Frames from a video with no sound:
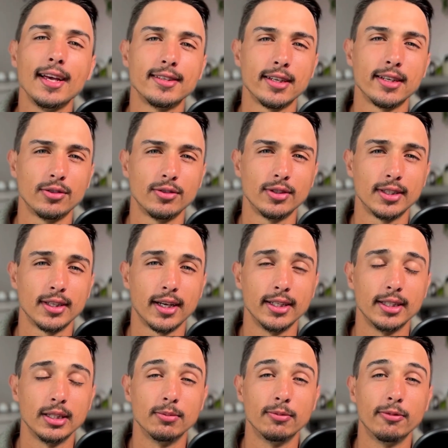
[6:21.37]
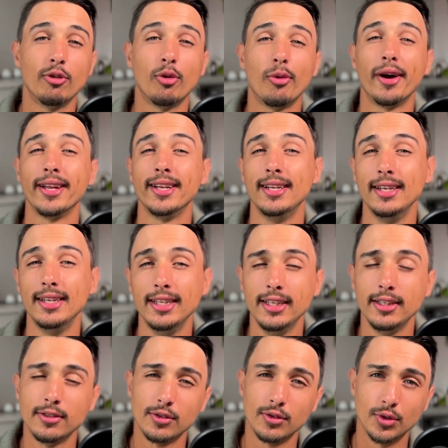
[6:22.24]
I sell this item for at
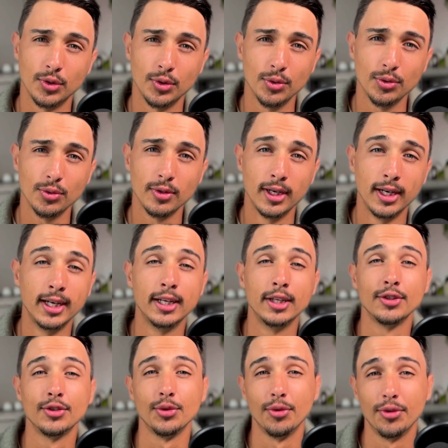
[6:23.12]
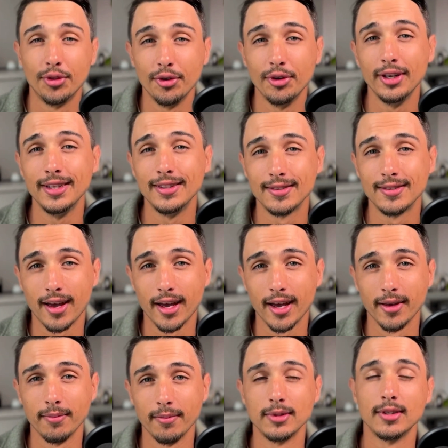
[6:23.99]
least 2 to 3
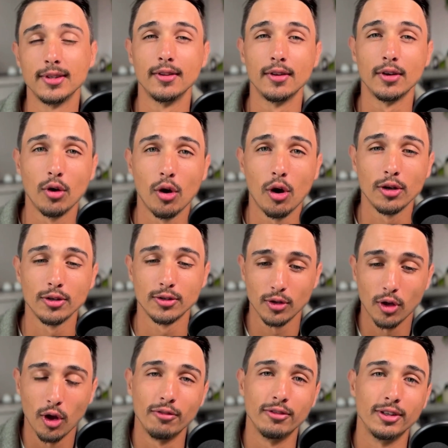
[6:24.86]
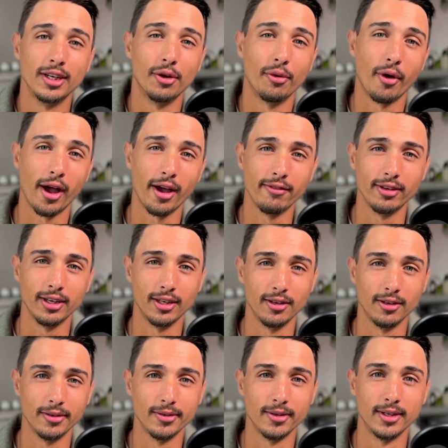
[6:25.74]
times the cost of it arriving
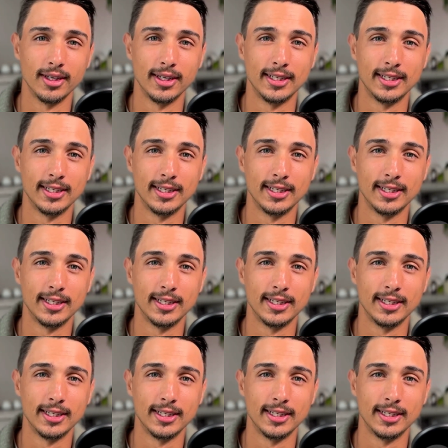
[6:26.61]
here?